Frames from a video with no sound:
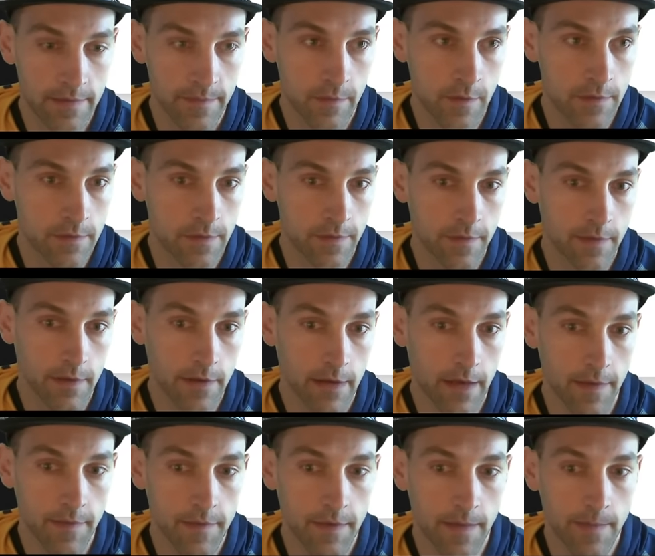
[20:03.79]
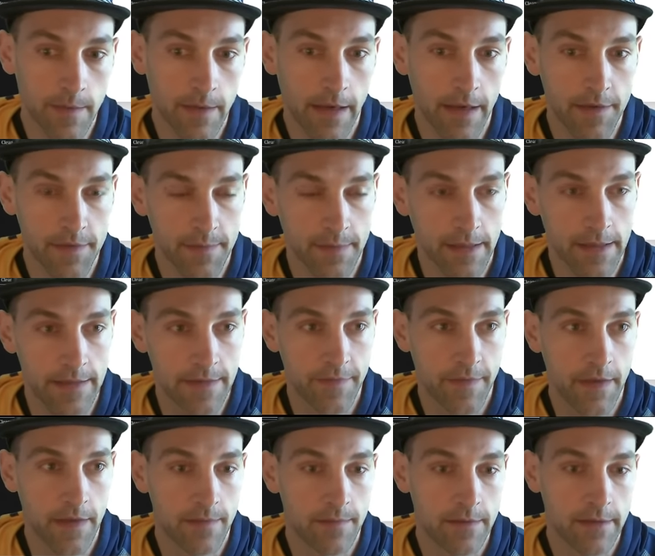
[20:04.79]
Mulldrifter. I have double Hydroblast
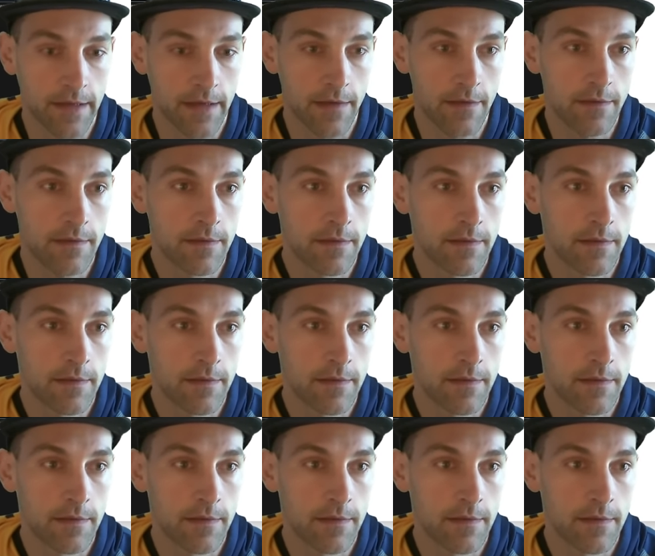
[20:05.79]
available now.